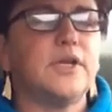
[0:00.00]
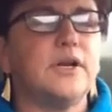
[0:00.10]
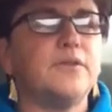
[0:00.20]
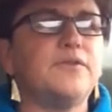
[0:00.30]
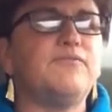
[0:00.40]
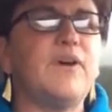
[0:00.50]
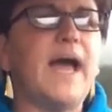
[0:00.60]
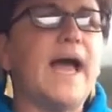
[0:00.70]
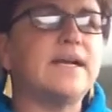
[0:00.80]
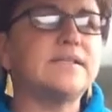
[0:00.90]
you know,
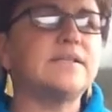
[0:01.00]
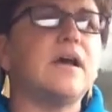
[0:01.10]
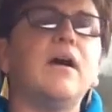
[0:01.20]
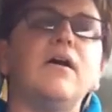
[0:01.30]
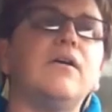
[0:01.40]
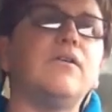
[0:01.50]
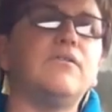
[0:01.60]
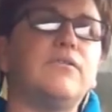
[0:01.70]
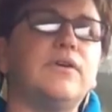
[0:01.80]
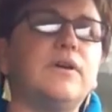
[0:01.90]
facts
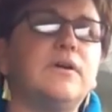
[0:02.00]
of